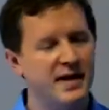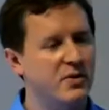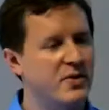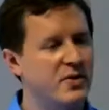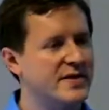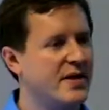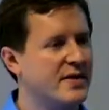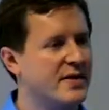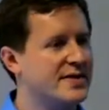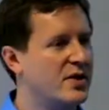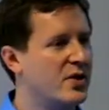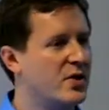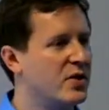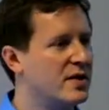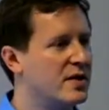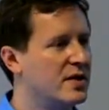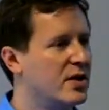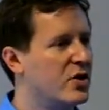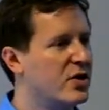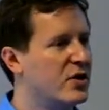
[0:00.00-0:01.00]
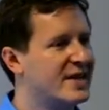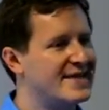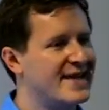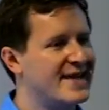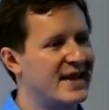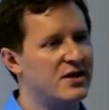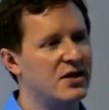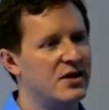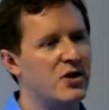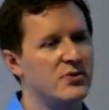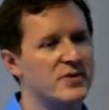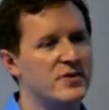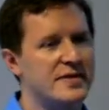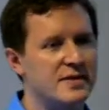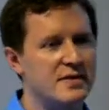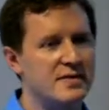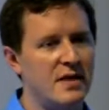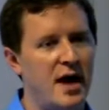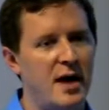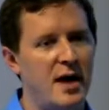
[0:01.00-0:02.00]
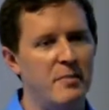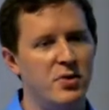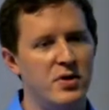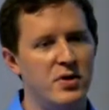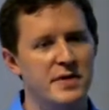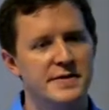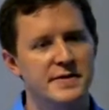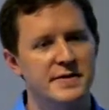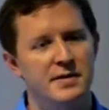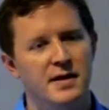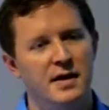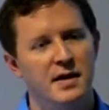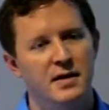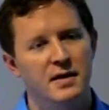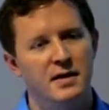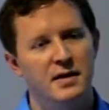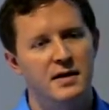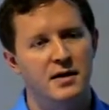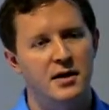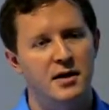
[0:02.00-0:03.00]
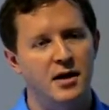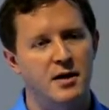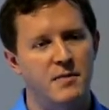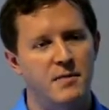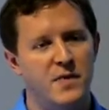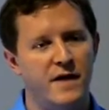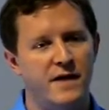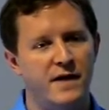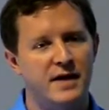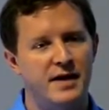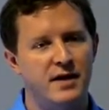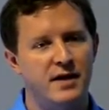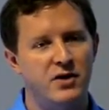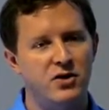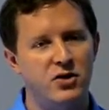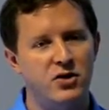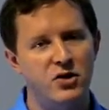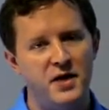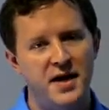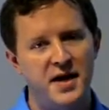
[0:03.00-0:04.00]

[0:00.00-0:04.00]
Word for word: It was also, you know, you can take notes on books um, on the Kindle.